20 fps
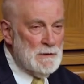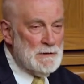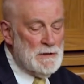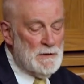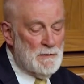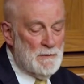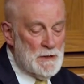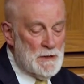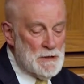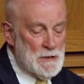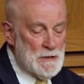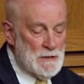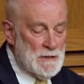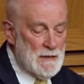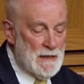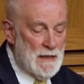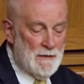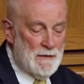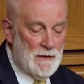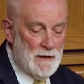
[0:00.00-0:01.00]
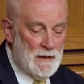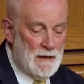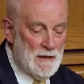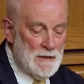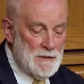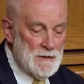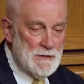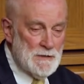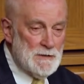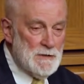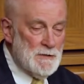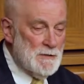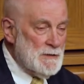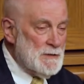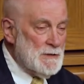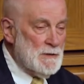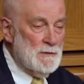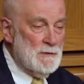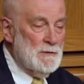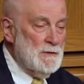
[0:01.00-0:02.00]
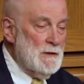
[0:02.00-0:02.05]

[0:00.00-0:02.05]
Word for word: tuition to get their kids into the school.